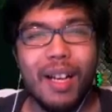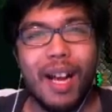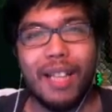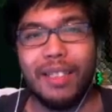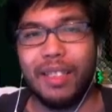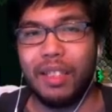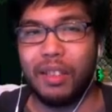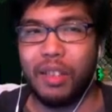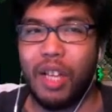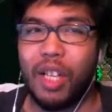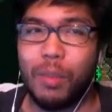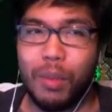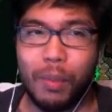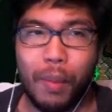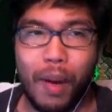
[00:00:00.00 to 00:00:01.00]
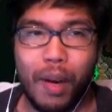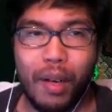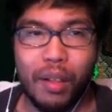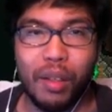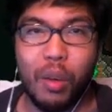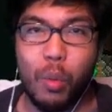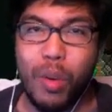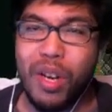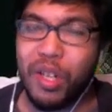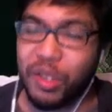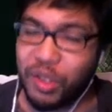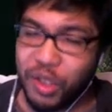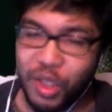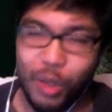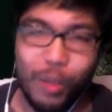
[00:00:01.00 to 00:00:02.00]
I did a lot of preparing. We are
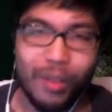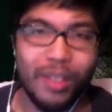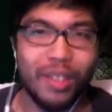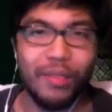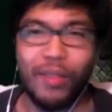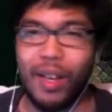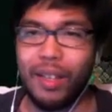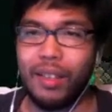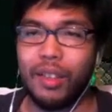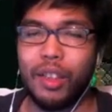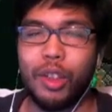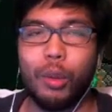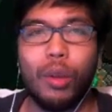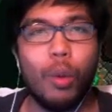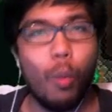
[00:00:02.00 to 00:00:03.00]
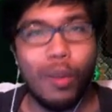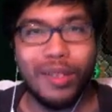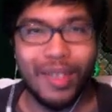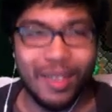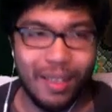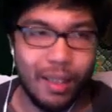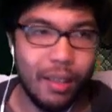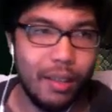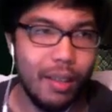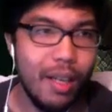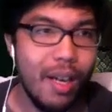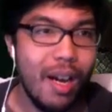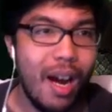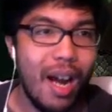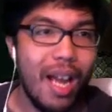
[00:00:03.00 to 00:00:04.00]
doing this. Finding the Destroyer once again.
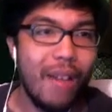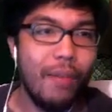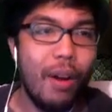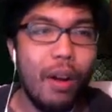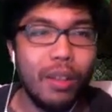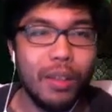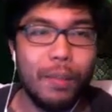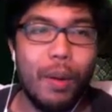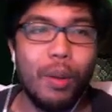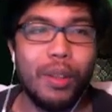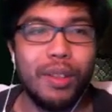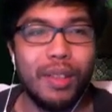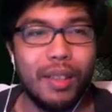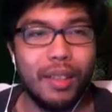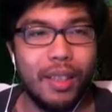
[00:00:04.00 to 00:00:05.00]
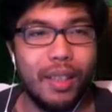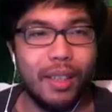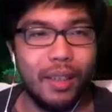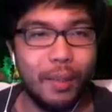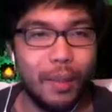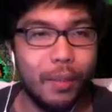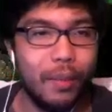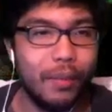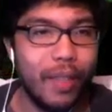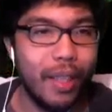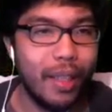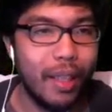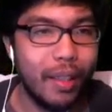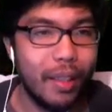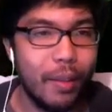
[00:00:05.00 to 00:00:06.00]
I have all the potions I need. Let me move that
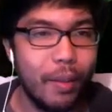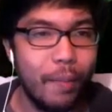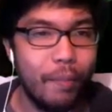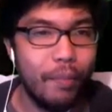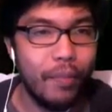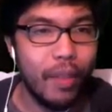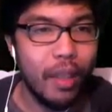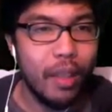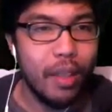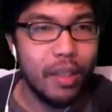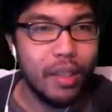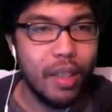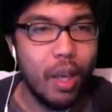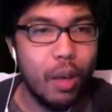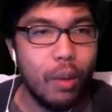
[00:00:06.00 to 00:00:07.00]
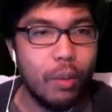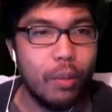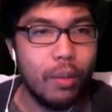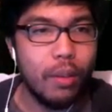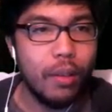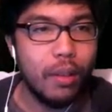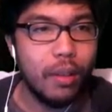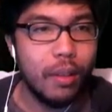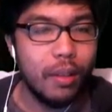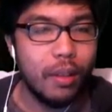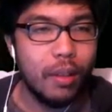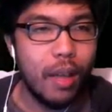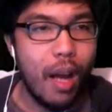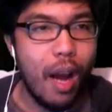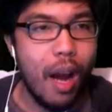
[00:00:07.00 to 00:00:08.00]
out of here. So,
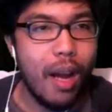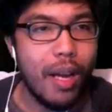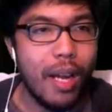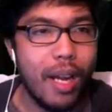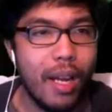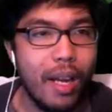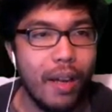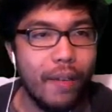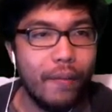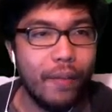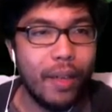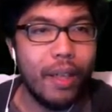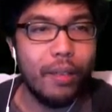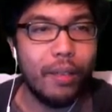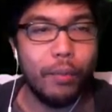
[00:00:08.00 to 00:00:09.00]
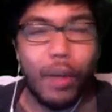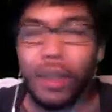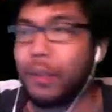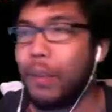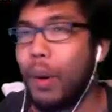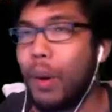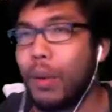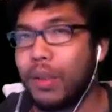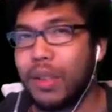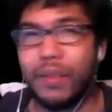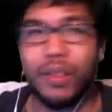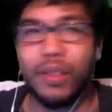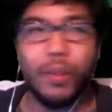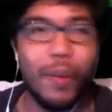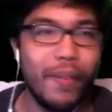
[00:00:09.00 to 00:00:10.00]
I have a regular potion of
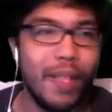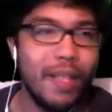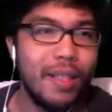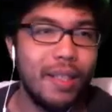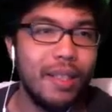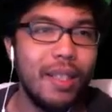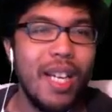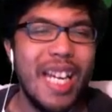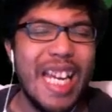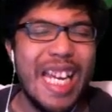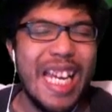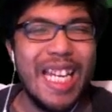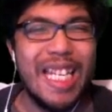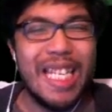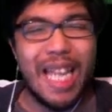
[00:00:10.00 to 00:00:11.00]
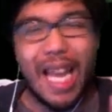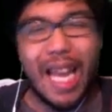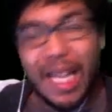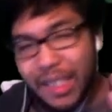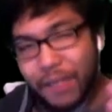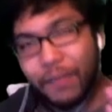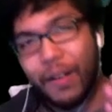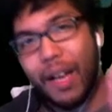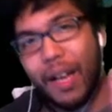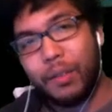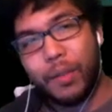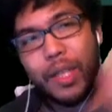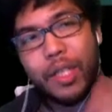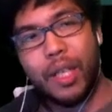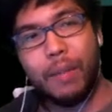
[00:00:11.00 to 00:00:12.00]
swiftness, intensified
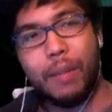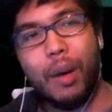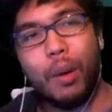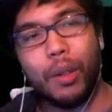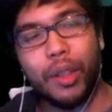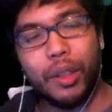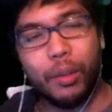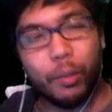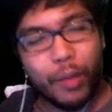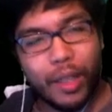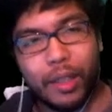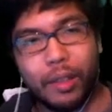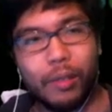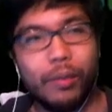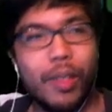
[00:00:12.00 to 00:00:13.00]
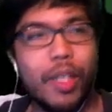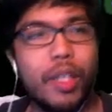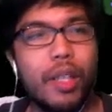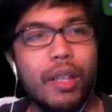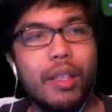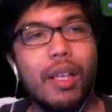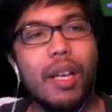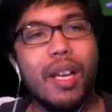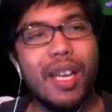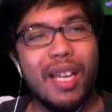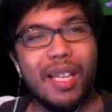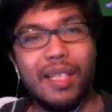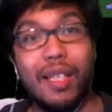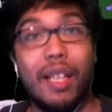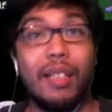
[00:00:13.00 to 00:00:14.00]
regen potion, regular regen,
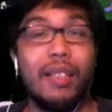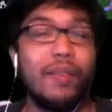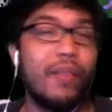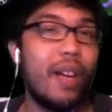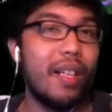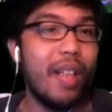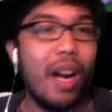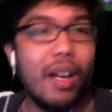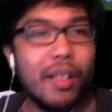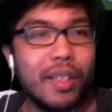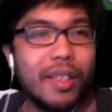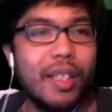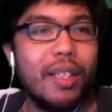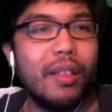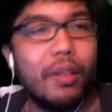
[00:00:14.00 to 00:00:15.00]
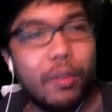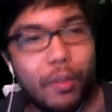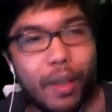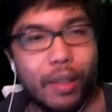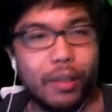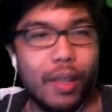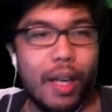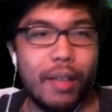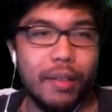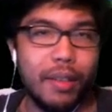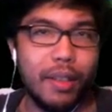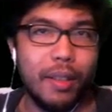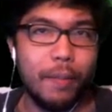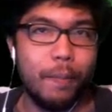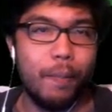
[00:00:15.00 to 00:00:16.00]
intensified iron skin, regular iron
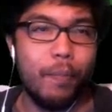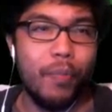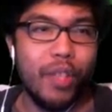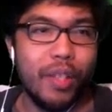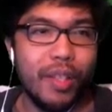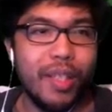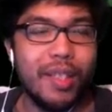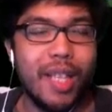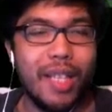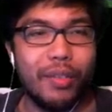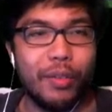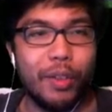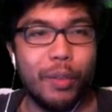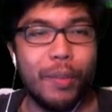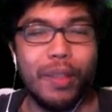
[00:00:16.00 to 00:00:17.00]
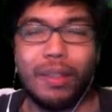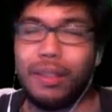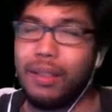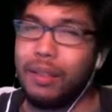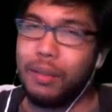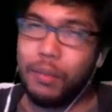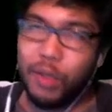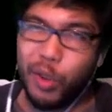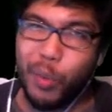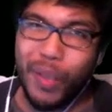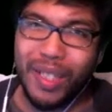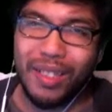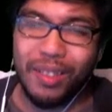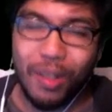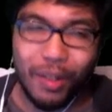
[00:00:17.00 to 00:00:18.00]
skin. This lasts for two minutes. Two
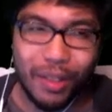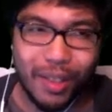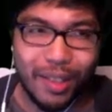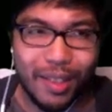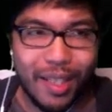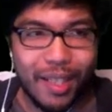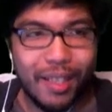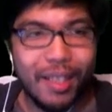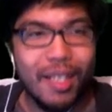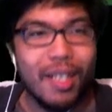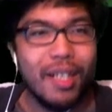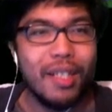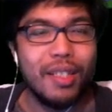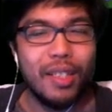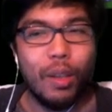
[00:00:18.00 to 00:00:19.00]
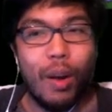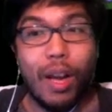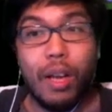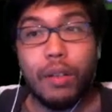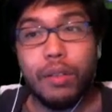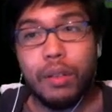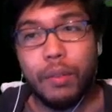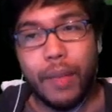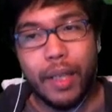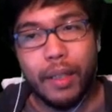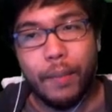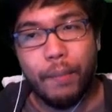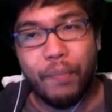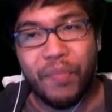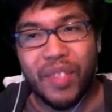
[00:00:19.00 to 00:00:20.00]
minutes is all it's going to take. So I also made
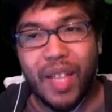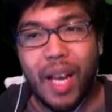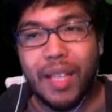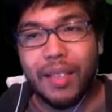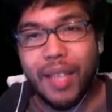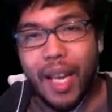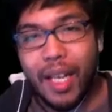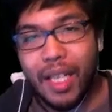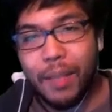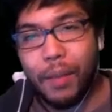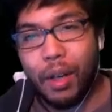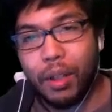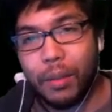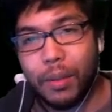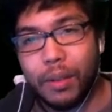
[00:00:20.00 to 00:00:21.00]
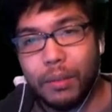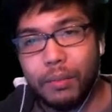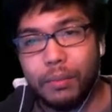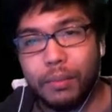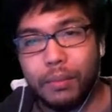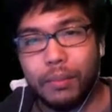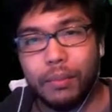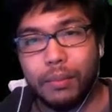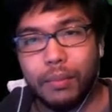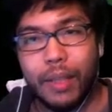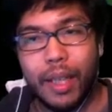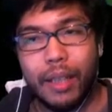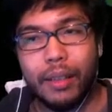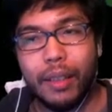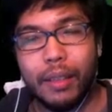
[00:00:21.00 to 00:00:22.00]
titanium armor,
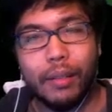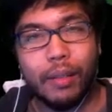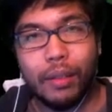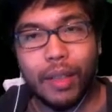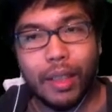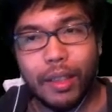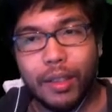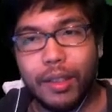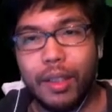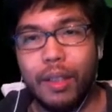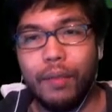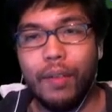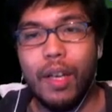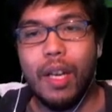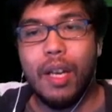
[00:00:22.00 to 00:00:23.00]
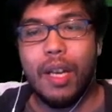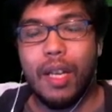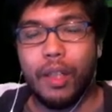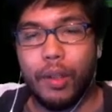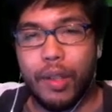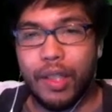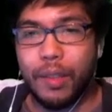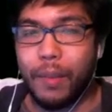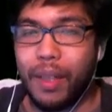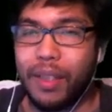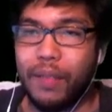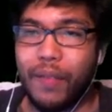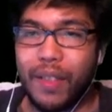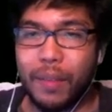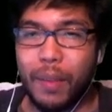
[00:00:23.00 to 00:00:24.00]
headgear and all that good stuff, increased my
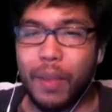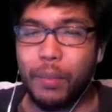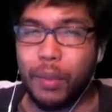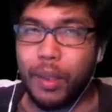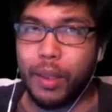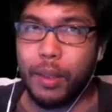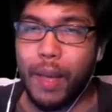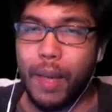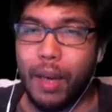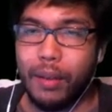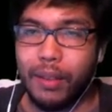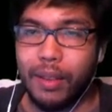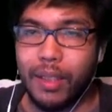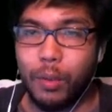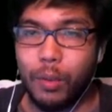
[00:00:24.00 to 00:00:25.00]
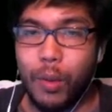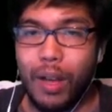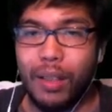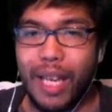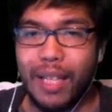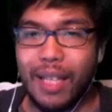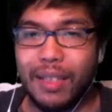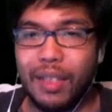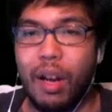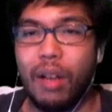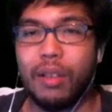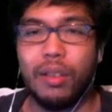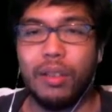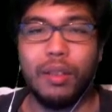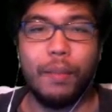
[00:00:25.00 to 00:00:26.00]
defense by a pretty good amount, as well as the
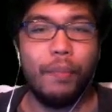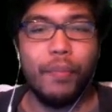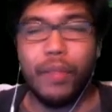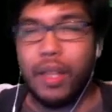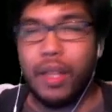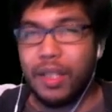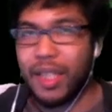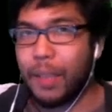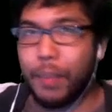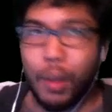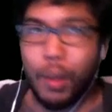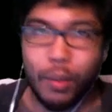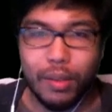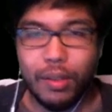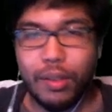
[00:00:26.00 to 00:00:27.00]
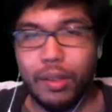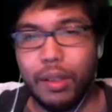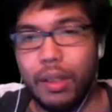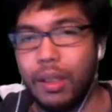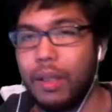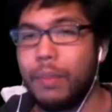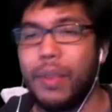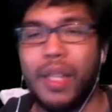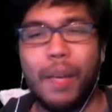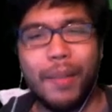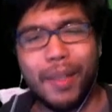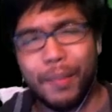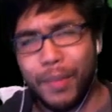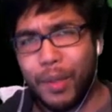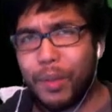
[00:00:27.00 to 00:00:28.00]
awesome set bonus. Uh, becoming
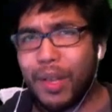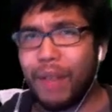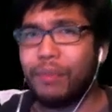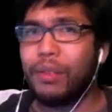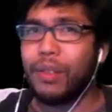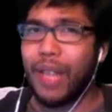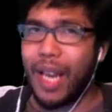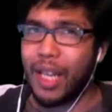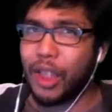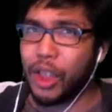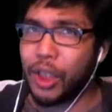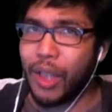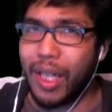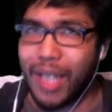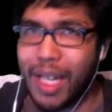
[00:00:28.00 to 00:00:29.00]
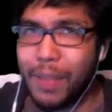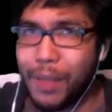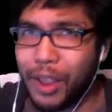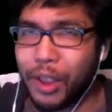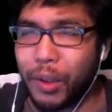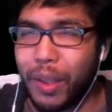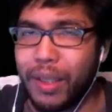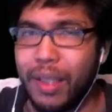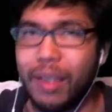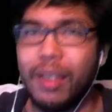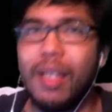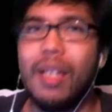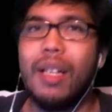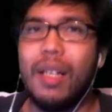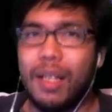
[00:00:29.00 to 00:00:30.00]
immune after an enemy striking,
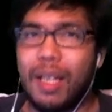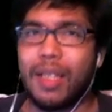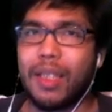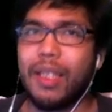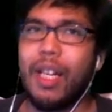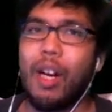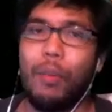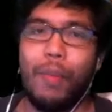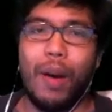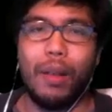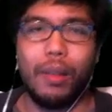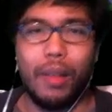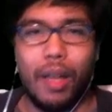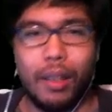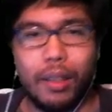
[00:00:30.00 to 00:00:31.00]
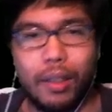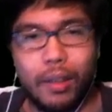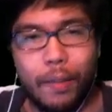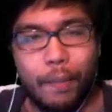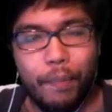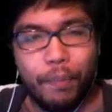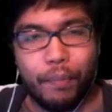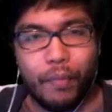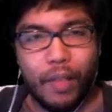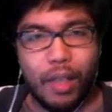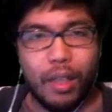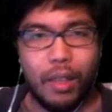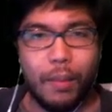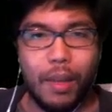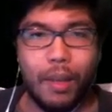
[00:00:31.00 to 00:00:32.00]
that's going to help out a lot.
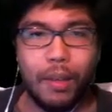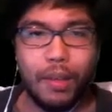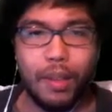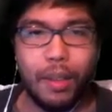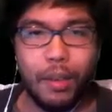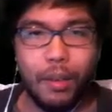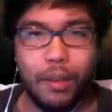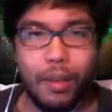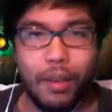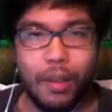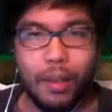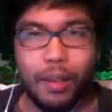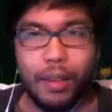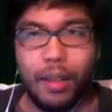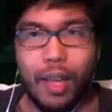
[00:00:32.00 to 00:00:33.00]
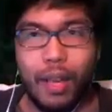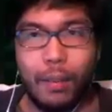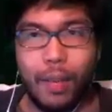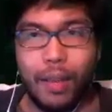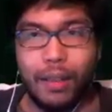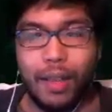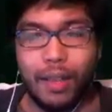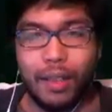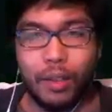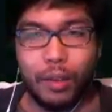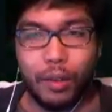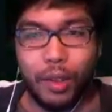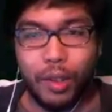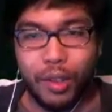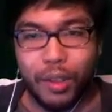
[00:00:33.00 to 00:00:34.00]
Um, I also got my nice little
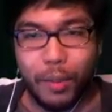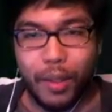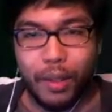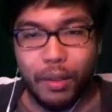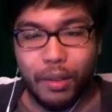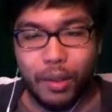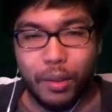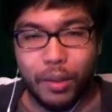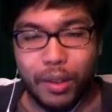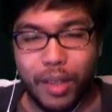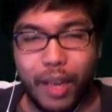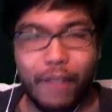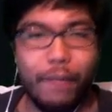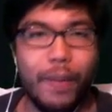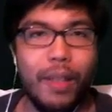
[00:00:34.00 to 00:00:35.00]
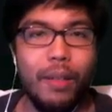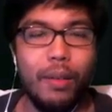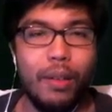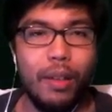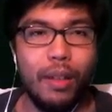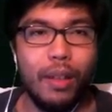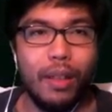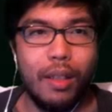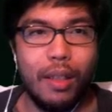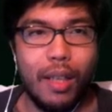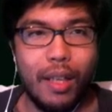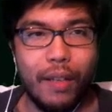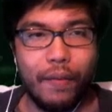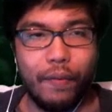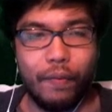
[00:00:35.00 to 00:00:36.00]
nurse up here to save me
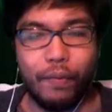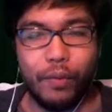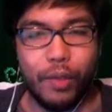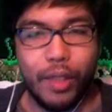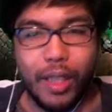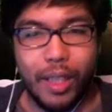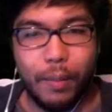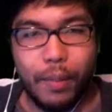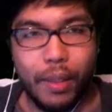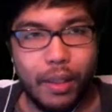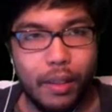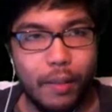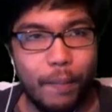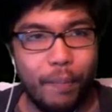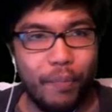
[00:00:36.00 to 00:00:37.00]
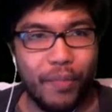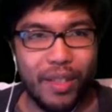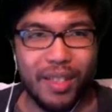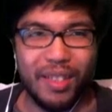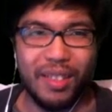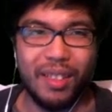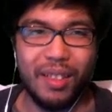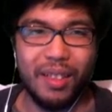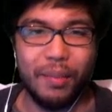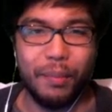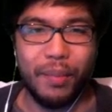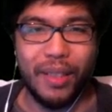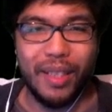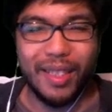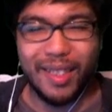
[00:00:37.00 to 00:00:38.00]
if need be. This is going to
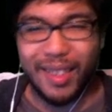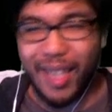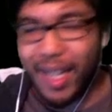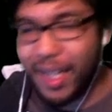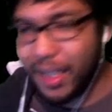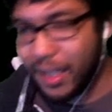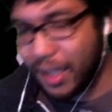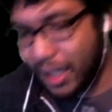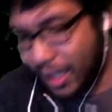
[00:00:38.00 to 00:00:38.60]
be insane.